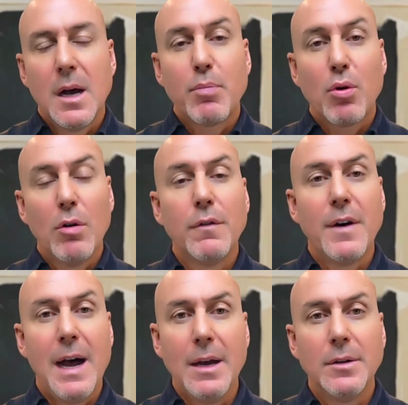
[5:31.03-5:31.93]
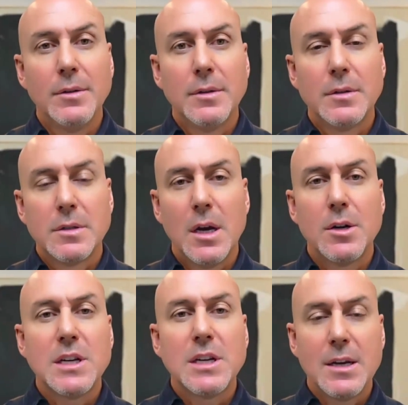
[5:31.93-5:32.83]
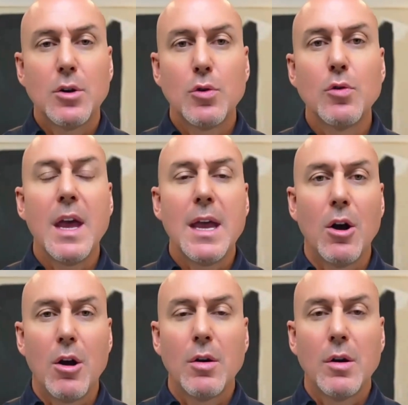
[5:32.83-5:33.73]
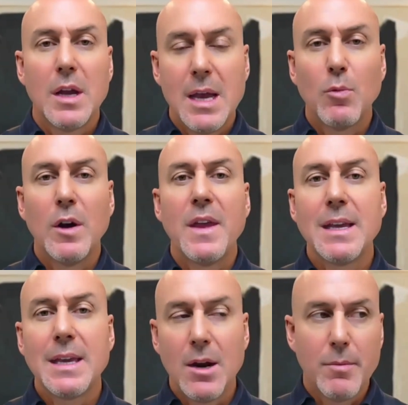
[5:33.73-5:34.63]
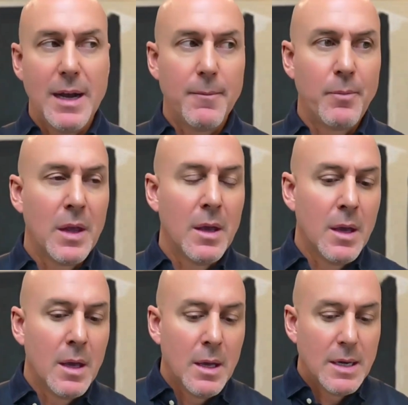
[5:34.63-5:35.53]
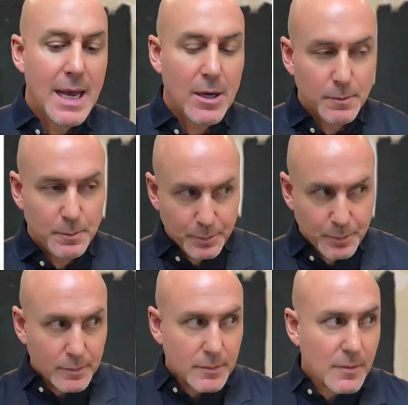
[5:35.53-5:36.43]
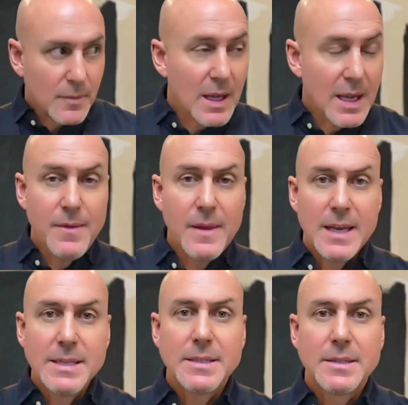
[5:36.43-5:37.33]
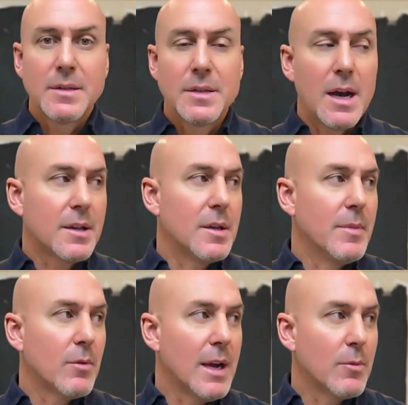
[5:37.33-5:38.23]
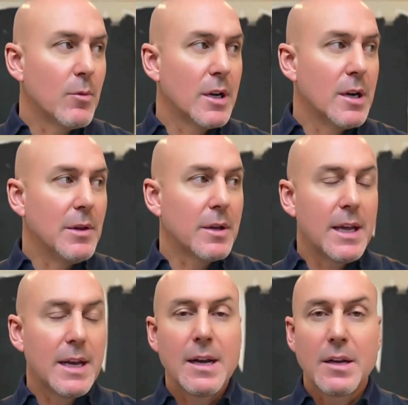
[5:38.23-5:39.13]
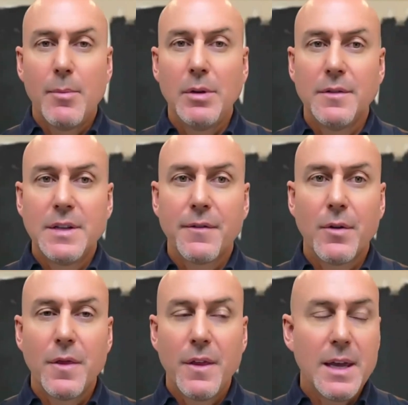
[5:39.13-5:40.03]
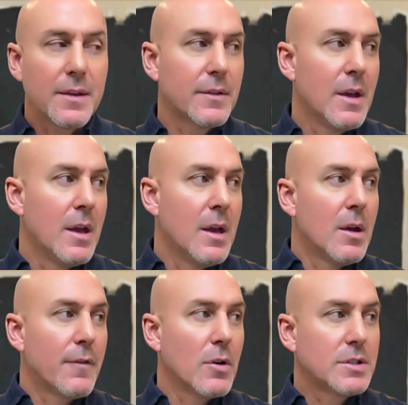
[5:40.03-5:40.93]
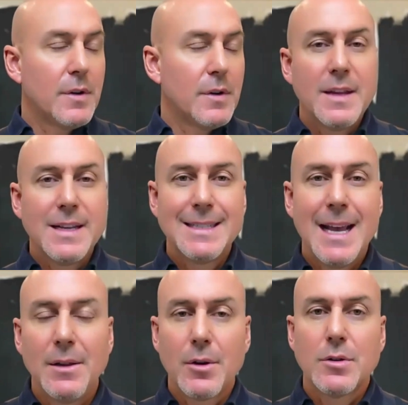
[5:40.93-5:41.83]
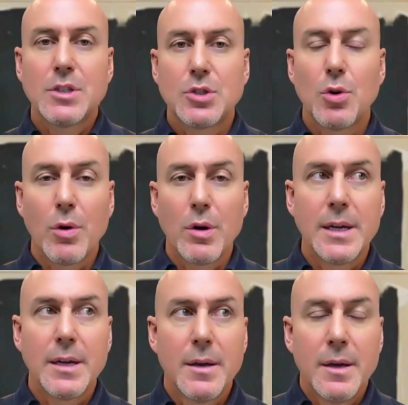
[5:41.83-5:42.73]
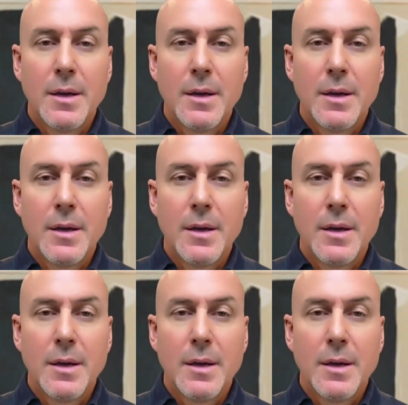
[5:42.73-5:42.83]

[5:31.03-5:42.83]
a profile to understand who they are and what they care about. Now, in this document, right, we're going to be looking at a couple of different things. First of all, the seller story.